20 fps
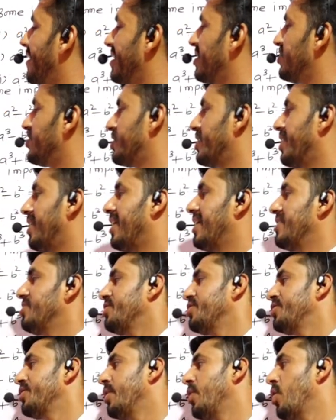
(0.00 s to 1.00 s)

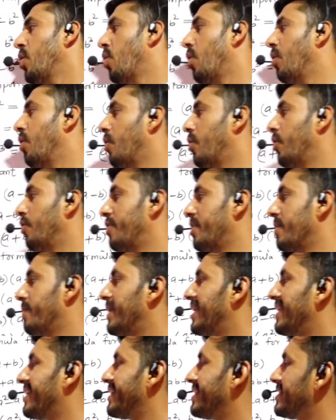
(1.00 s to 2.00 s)
rationalization or
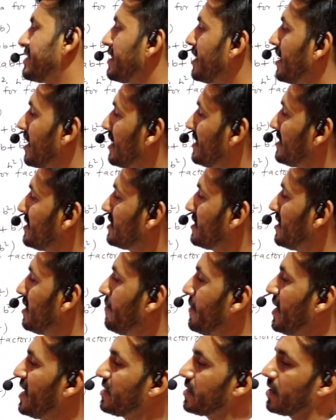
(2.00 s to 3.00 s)
double
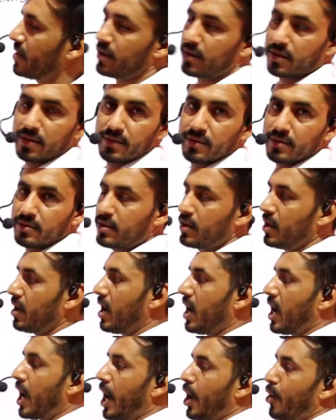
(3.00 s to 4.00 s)
rationalization method.
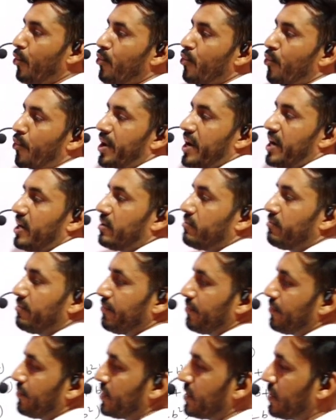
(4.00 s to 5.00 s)
How
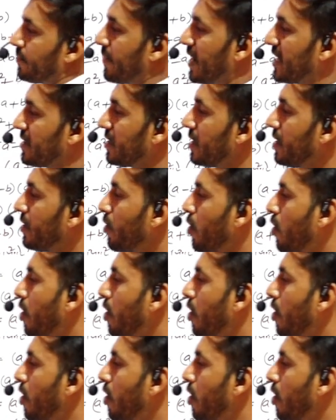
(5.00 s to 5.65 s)
the method